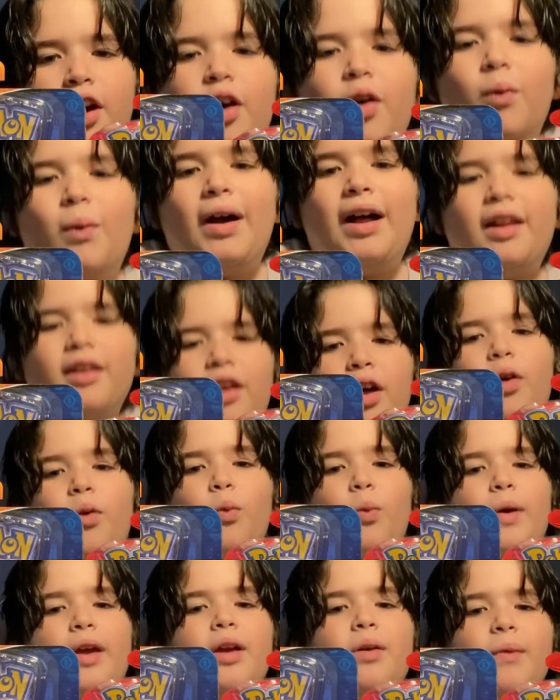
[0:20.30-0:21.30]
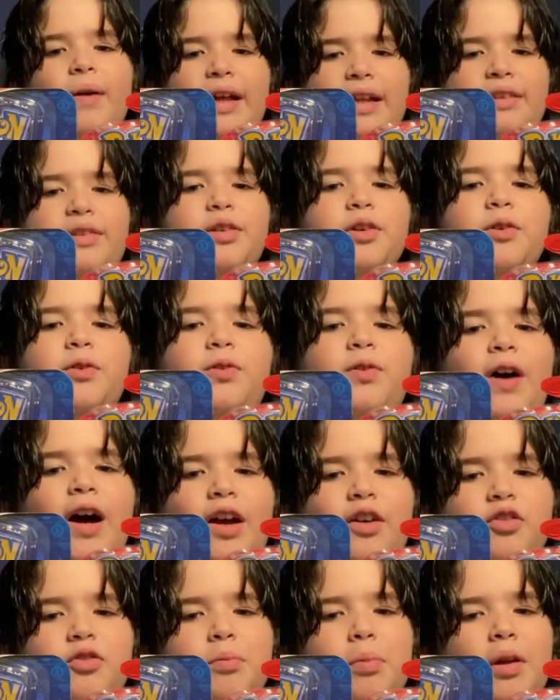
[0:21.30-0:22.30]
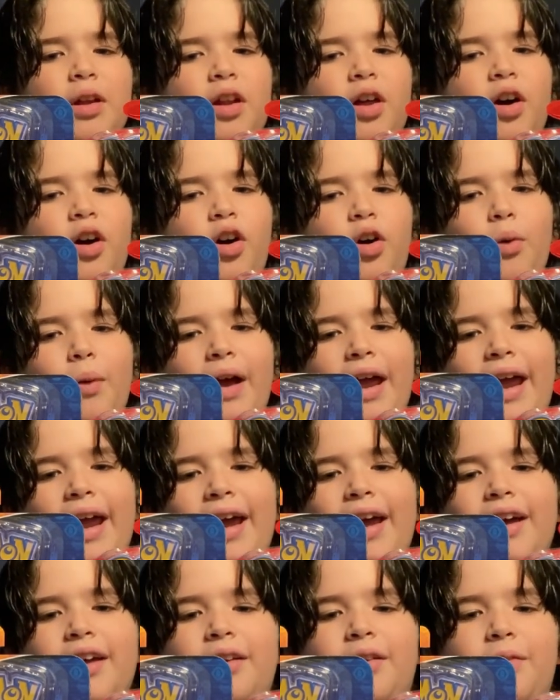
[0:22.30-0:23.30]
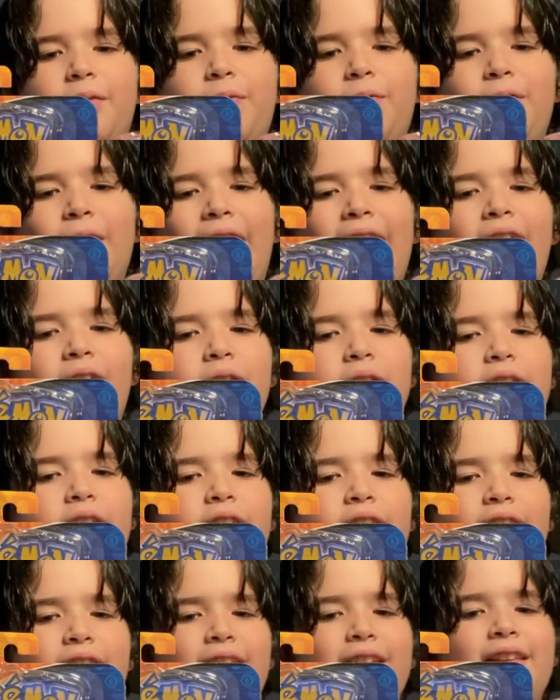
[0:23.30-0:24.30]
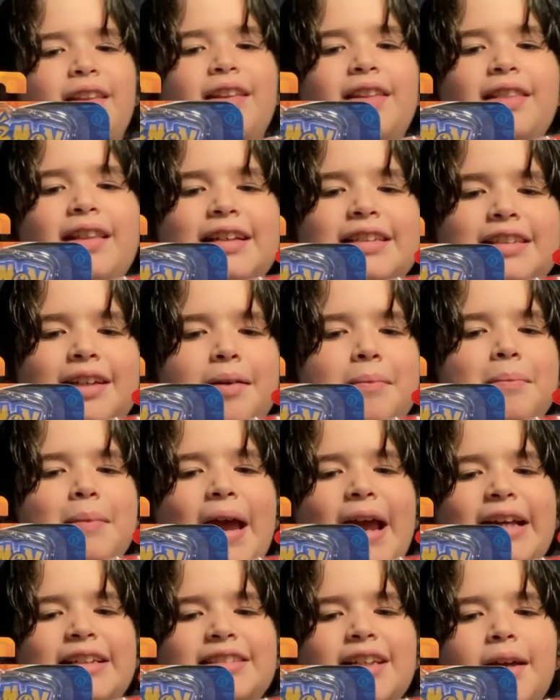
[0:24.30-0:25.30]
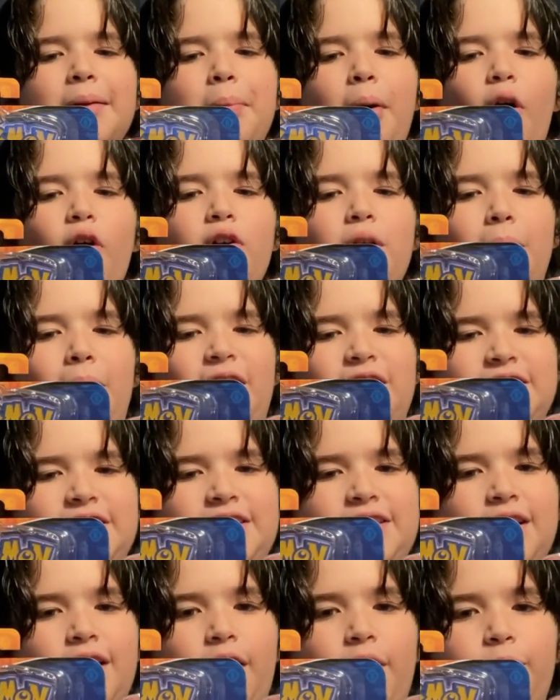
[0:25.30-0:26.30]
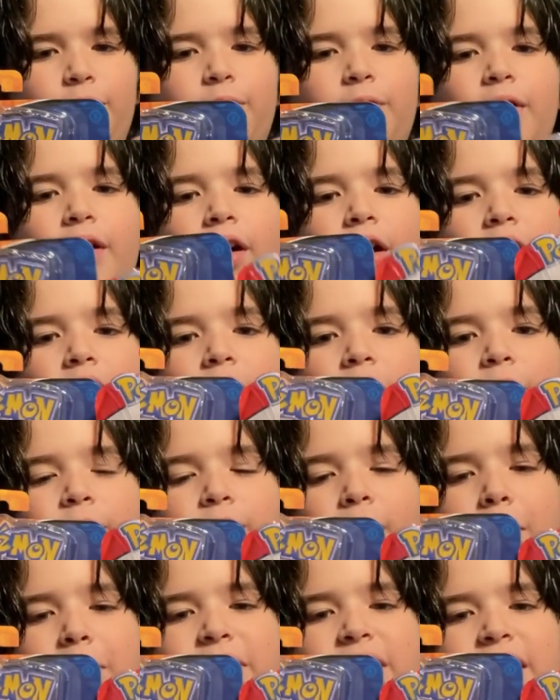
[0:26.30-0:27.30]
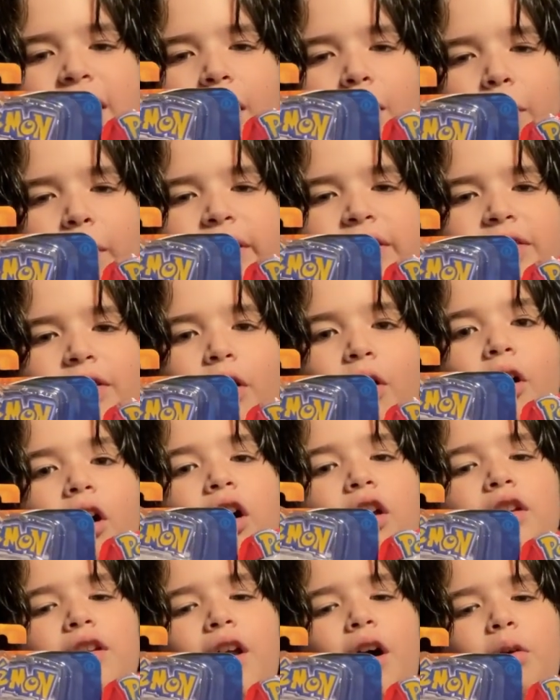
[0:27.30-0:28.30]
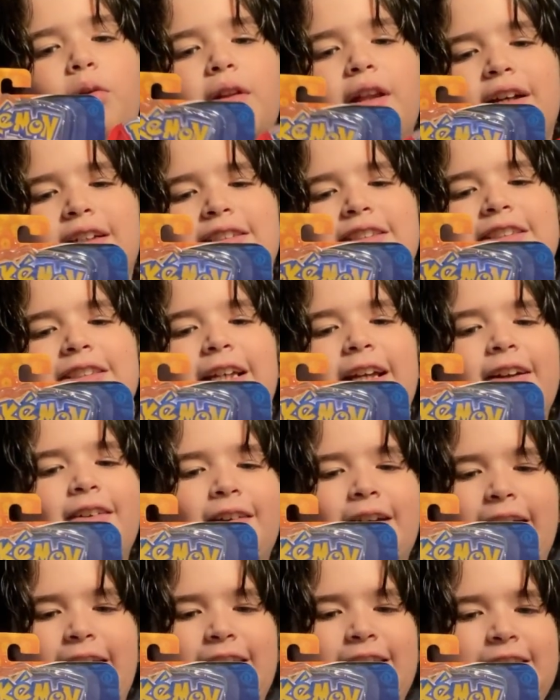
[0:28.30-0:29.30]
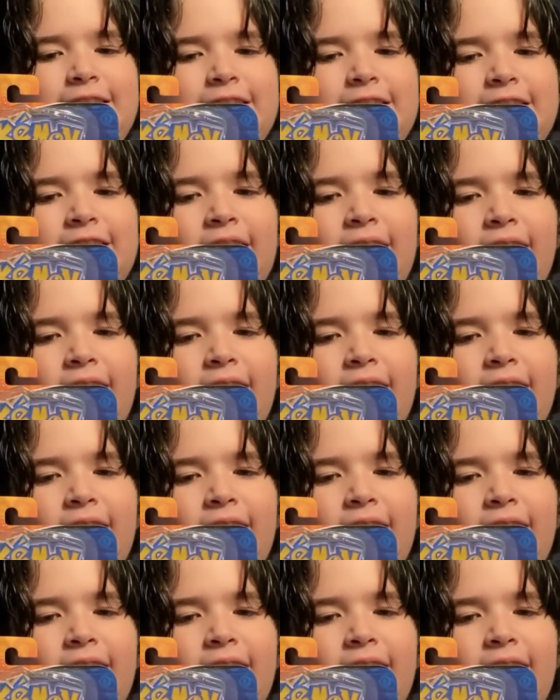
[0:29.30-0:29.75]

Well, we went to Five Below and found this amazing Pokemon stuff from the original Alola series